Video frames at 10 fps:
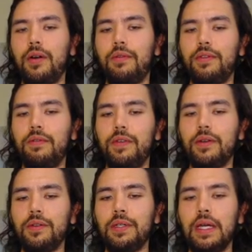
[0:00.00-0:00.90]
off the
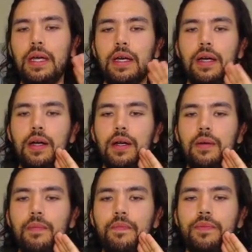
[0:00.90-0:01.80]
field.
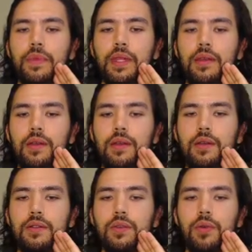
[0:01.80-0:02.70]

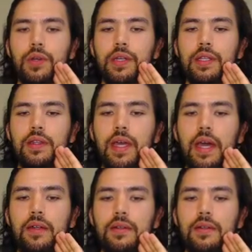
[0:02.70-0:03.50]
So we're gonna get that.